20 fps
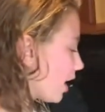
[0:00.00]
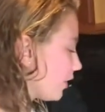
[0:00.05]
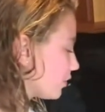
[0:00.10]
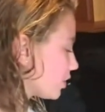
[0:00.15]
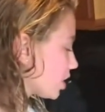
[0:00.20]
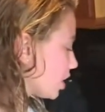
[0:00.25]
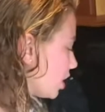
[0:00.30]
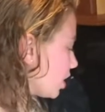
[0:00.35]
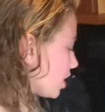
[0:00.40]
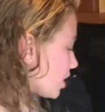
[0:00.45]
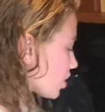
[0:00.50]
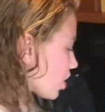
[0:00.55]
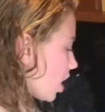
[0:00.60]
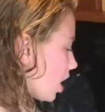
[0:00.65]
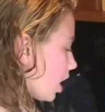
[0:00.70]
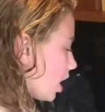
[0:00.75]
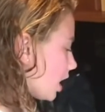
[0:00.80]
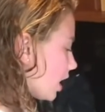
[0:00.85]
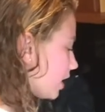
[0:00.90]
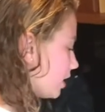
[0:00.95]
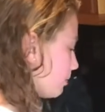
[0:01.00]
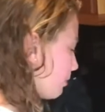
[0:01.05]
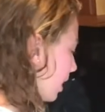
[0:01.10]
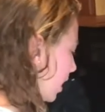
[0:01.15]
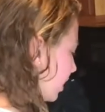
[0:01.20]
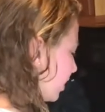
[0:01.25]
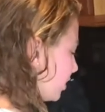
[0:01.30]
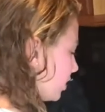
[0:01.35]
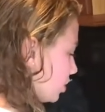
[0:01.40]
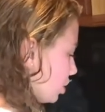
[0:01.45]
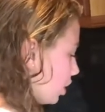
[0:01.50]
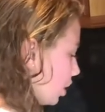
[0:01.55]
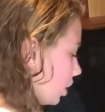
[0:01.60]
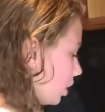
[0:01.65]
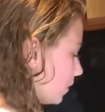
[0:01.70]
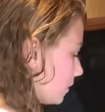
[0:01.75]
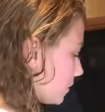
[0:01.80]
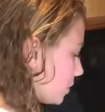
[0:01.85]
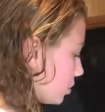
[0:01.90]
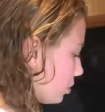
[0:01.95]
turned on my
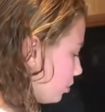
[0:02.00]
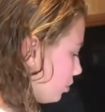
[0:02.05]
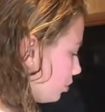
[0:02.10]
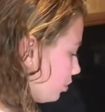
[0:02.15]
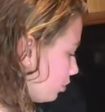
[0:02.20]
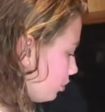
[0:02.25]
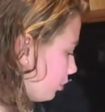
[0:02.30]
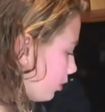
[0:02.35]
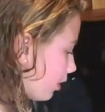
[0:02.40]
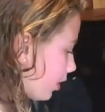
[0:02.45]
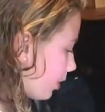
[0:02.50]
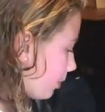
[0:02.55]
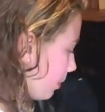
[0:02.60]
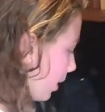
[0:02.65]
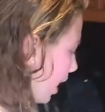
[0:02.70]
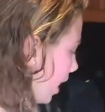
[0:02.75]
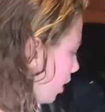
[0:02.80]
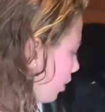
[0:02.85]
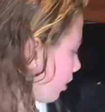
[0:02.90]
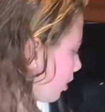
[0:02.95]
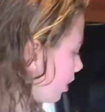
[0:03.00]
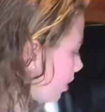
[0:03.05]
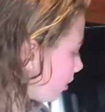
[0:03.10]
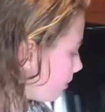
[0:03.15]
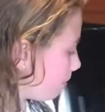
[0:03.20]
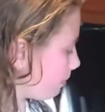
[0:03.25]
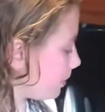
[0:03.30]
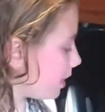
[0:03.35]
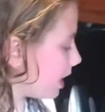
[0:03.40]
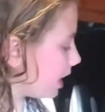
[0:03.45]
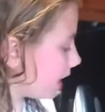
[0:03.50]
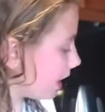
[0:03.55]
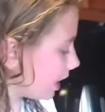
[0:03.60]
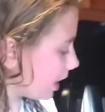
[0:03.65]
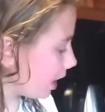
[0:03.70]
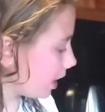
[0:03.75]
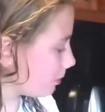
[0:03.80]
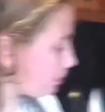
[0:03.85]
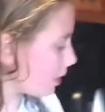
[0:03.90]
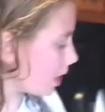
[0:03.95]
stove to about
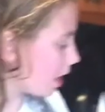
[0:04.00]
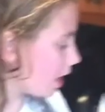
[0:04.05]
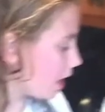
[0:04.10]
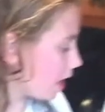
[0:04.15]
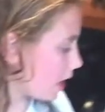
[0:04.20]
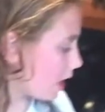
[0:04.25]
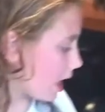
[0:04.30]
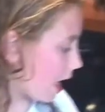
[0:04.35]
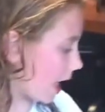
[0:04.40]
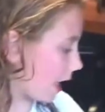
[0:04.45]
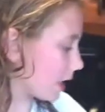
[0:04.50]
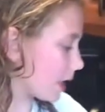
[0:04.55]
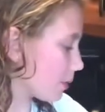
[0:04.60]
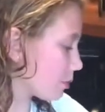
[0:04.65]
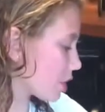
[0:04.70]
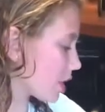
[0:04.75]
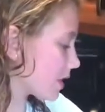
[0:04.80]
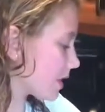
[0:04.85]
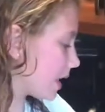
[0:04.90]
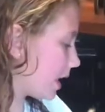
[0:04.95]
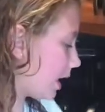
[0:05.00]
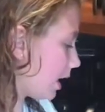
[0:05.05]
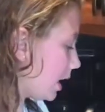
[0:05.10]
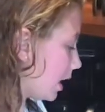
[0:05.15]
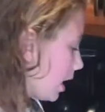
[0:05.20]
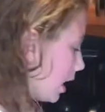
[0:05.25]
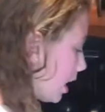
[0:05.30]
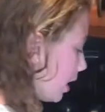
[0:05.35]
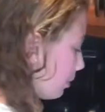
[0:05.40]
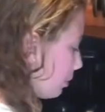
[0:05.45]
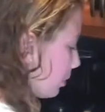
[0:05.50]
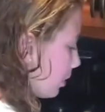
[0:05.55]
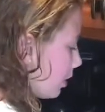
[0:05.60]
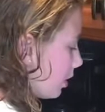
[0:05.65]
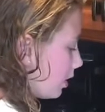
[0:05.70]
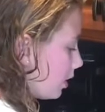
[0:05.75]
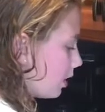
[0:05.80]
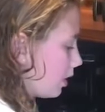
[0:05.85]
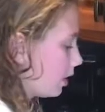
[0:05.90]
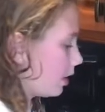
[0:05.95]
medium, and I'm just heating up
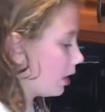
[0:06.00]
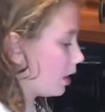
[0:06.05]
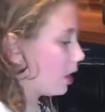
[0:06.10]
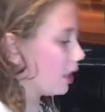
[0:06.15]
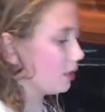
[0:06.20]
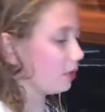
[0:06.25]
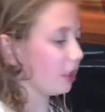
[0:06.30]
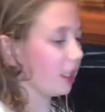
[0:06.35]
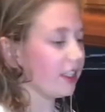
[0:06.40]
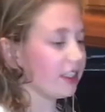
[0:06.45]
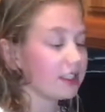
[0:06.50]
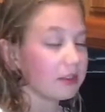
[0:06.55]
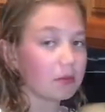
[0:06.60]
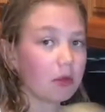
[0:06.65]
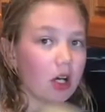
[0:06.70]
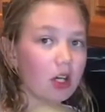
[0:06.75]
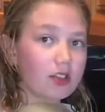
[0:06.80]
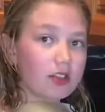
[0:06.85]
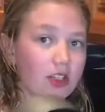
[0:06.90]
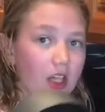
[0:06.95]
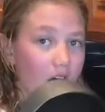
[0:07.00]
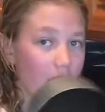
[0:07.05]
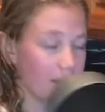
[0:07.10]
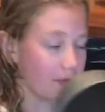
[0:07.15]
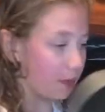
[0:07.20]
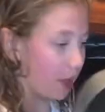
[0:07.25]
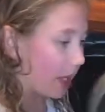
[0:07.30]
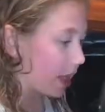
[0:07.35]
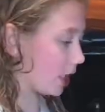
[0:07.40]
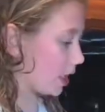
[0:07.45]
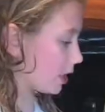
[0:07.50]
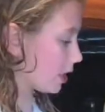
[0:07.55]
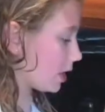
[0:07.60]
a small saucepan